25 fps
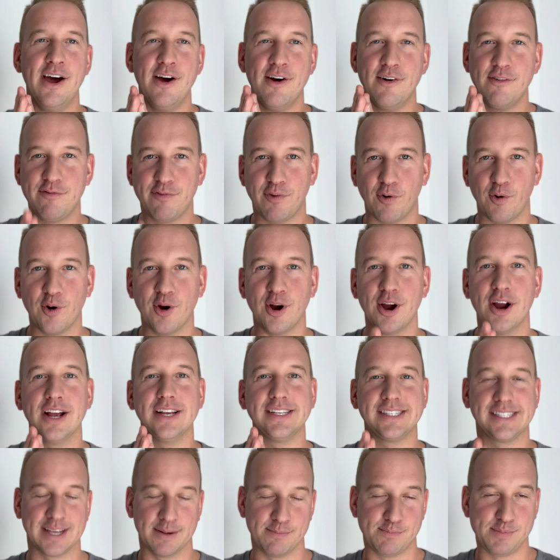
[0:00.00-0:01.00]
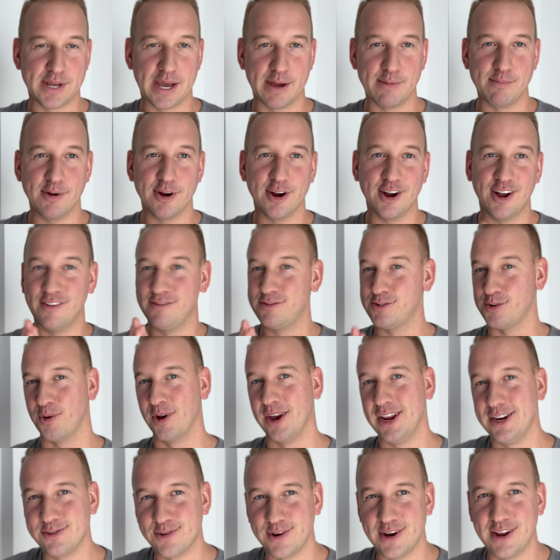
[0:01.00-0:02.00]
for September of
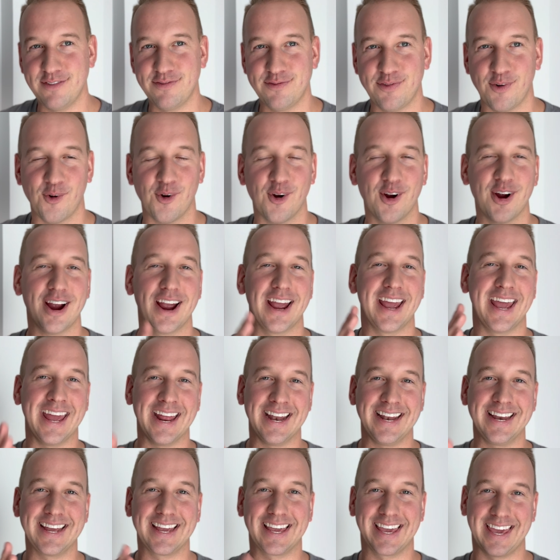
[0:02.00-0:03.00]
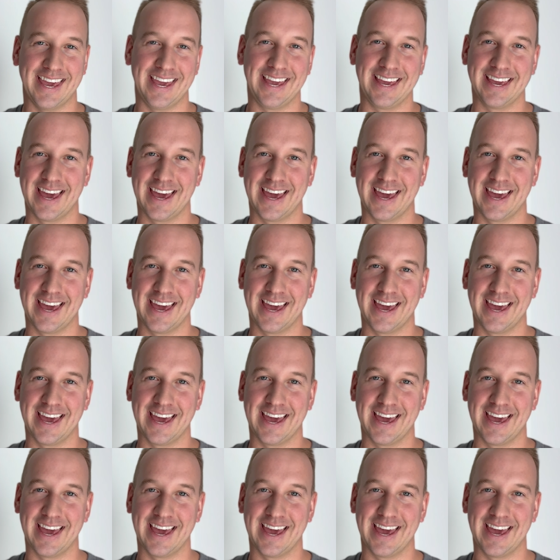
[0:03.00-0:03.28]
2024 in King